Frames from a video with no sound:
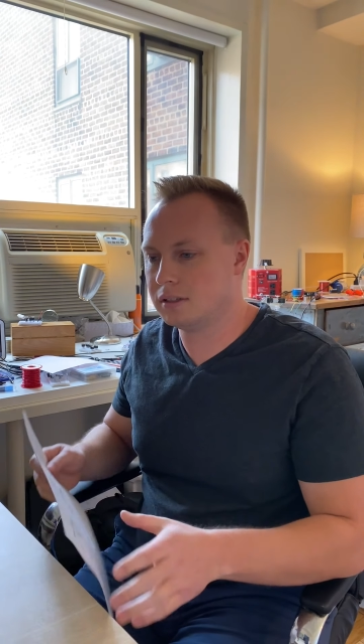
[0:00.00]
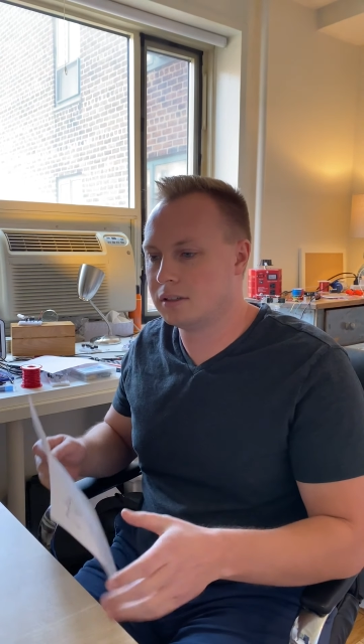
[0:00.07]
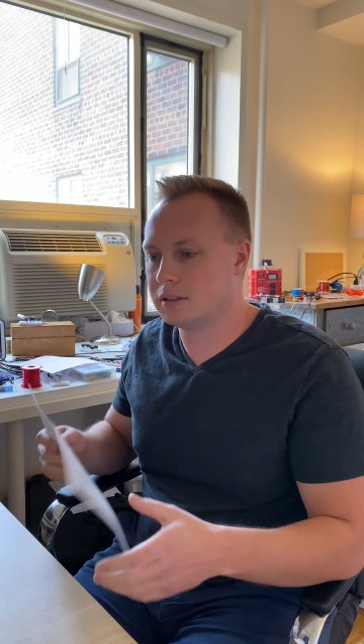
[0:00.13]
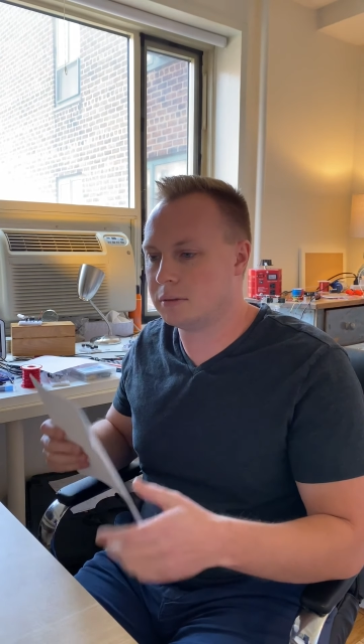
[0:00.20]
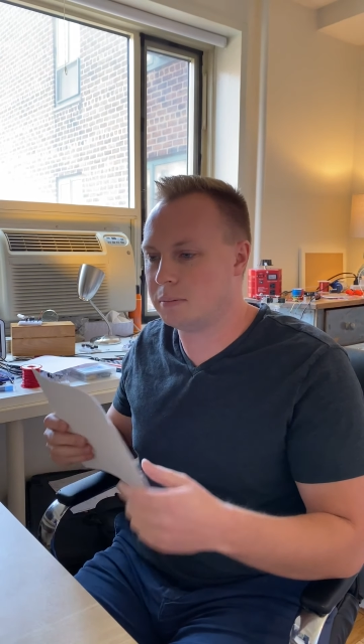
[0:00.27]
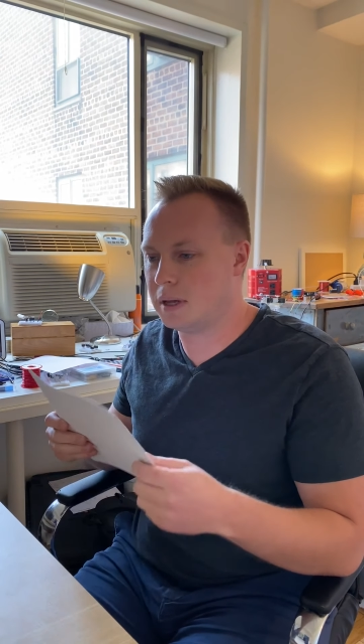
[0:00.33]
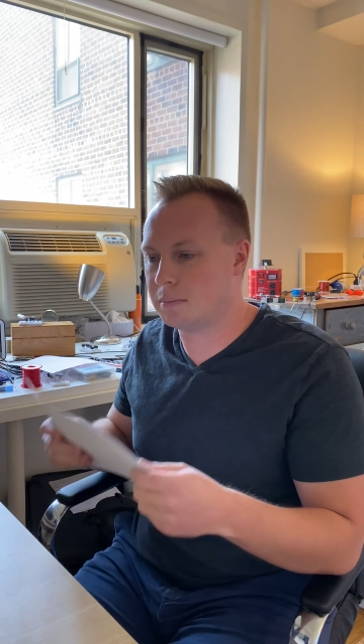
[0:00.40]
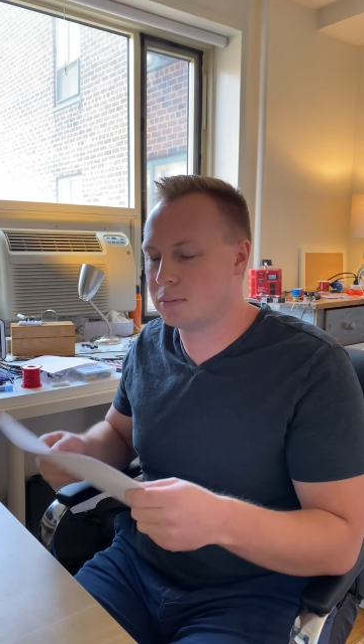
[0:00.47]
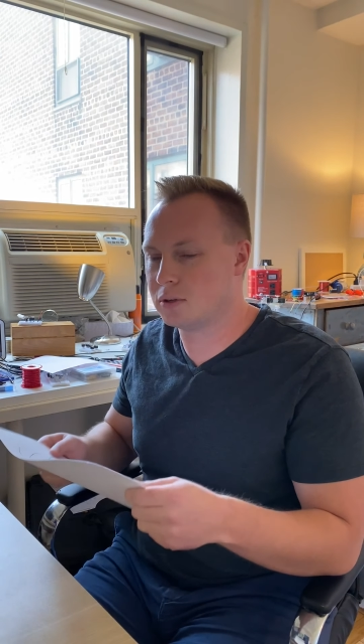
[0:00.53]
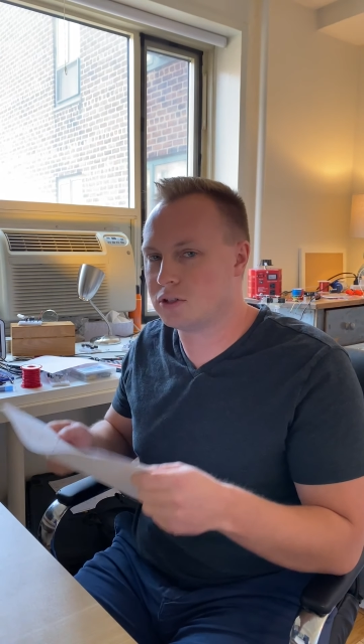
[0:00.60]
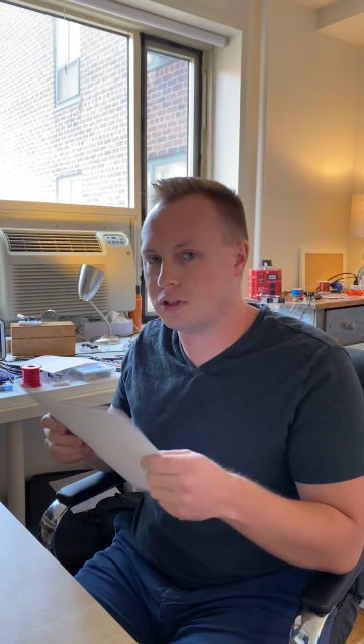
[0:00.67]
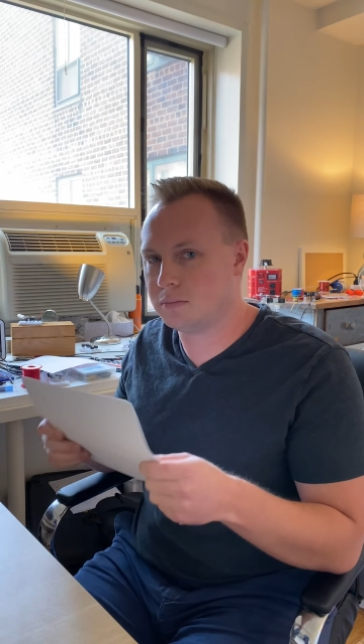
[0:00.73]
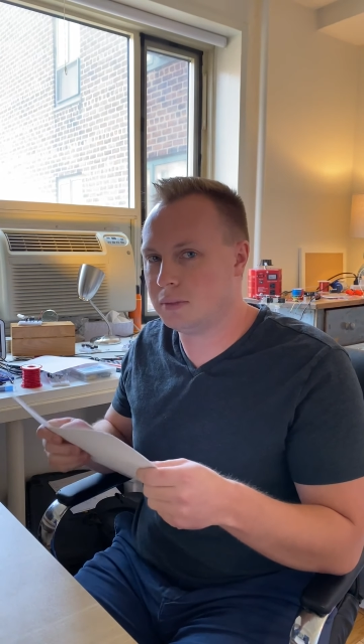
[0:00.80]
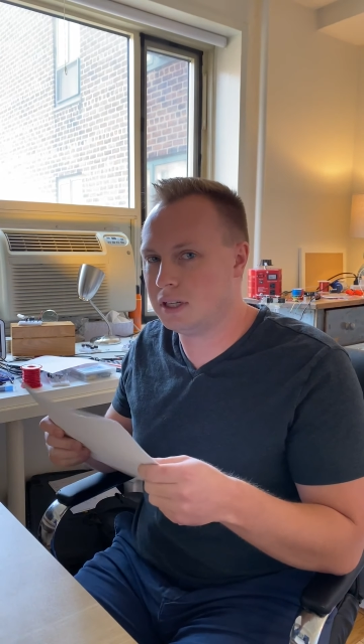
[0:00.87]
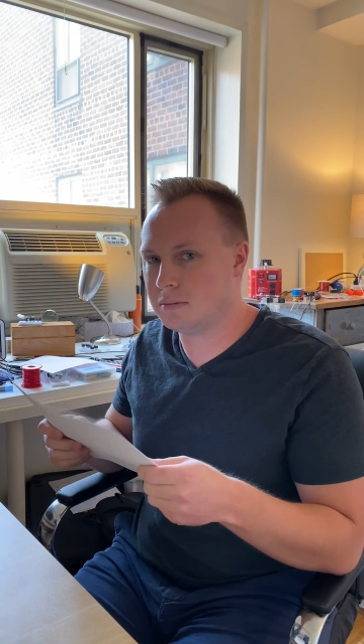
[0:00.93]
the paper
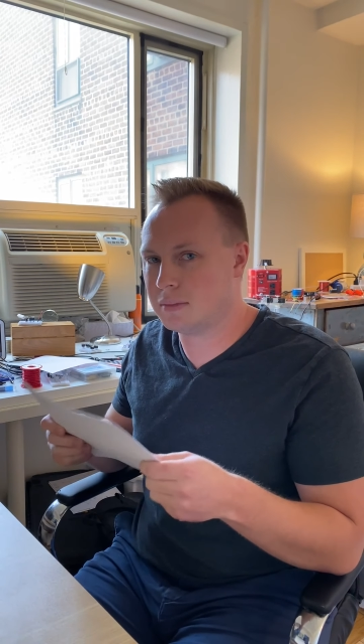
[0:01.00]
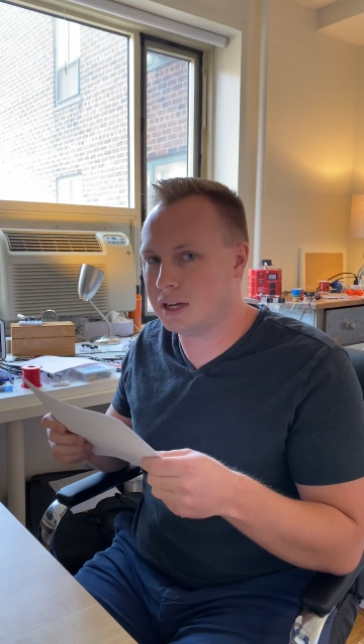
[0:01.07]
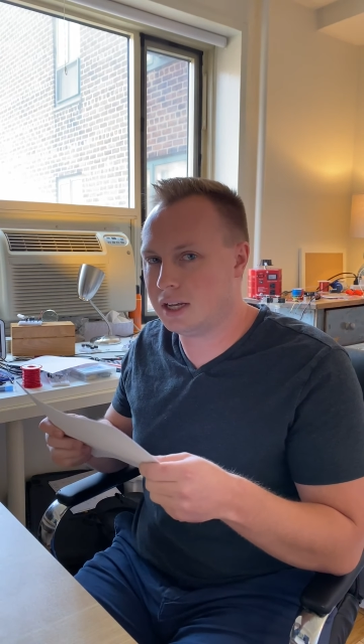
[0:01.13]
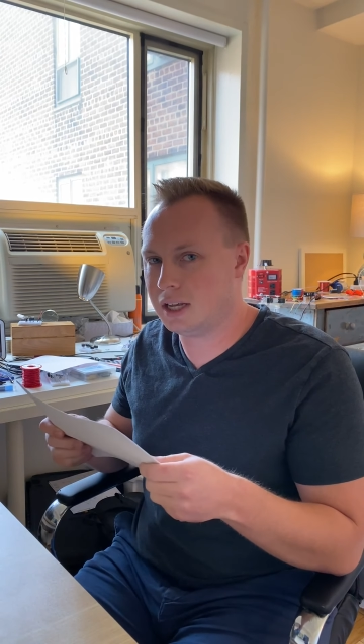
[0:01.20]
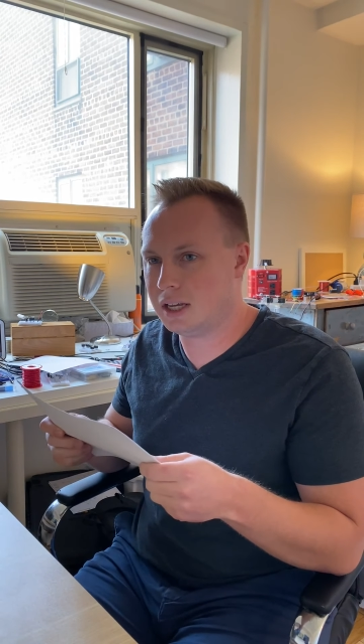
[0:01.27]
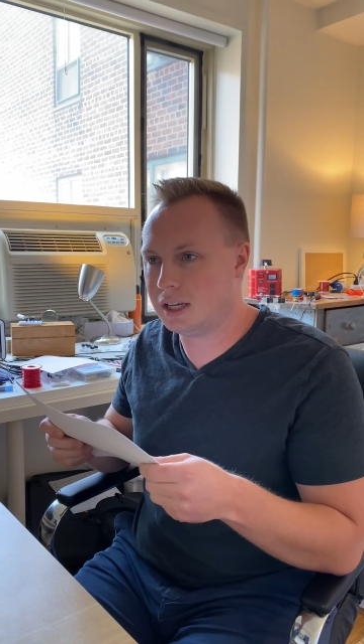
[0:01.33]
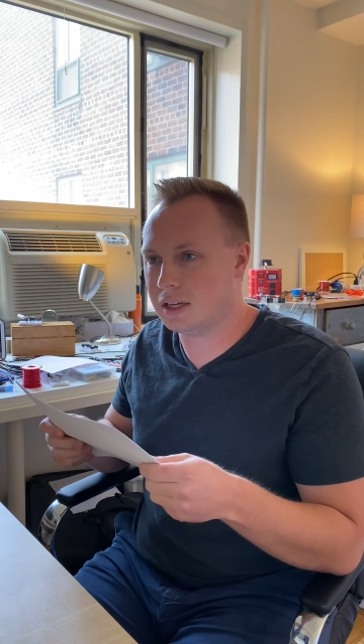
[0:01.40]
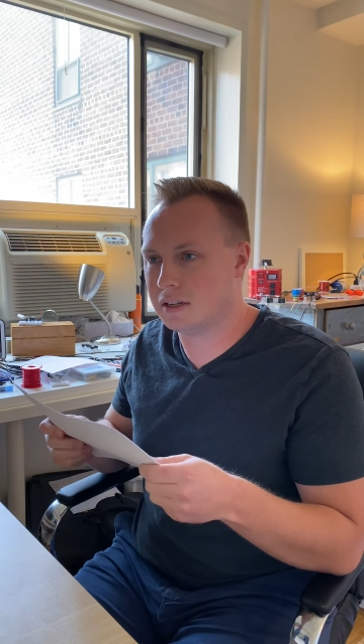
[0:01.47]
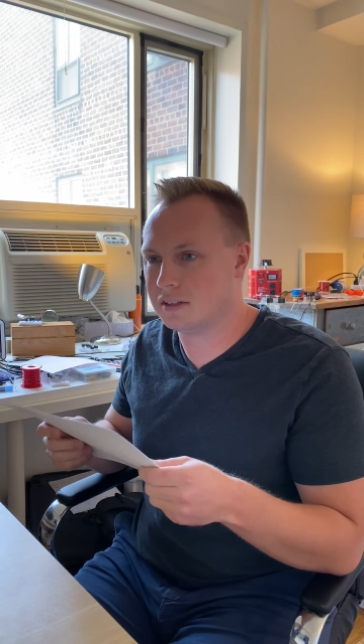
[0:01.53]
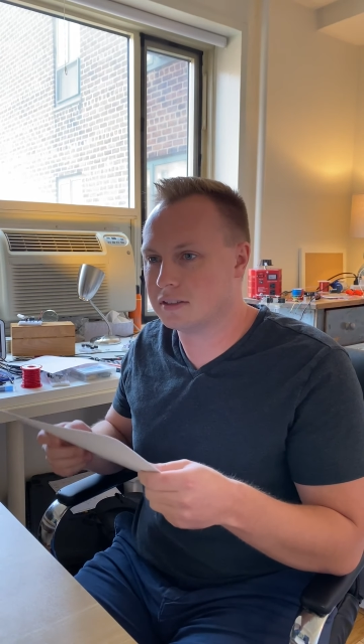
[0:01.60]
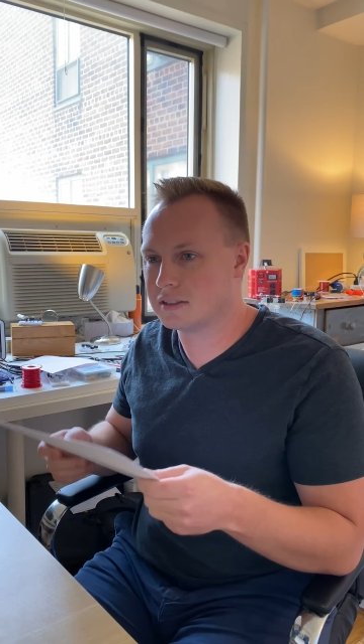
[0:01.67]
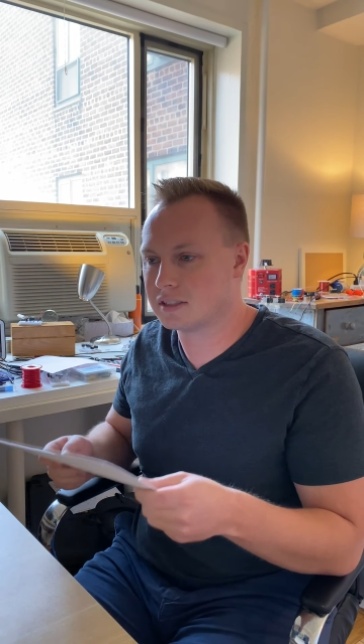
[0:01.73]
should be in my hand.